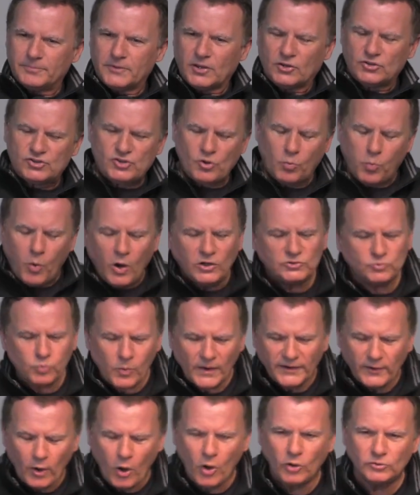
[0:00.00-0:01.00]
So what
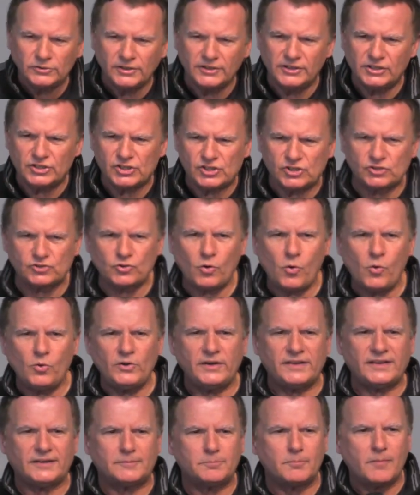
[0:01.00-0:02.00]
went on in this
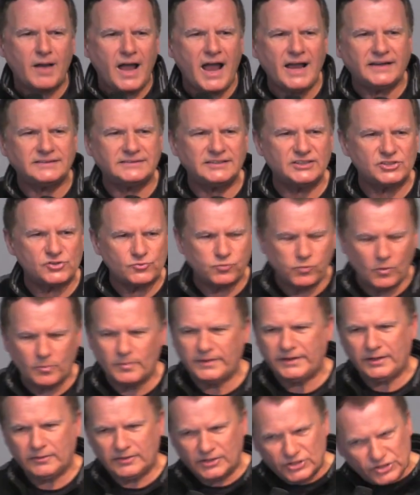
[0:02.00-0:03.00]
story that marked this
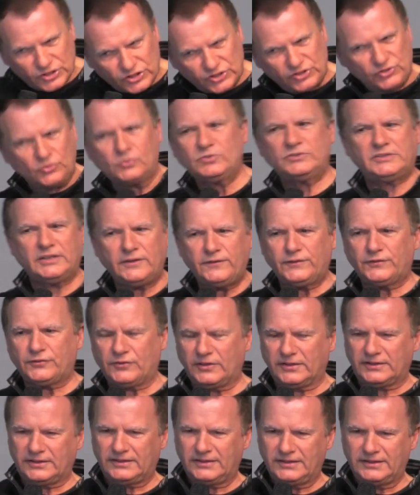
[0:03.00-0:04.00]
woman out as so
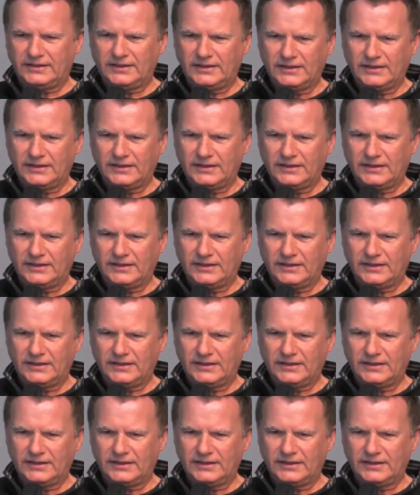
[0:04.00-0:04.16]
different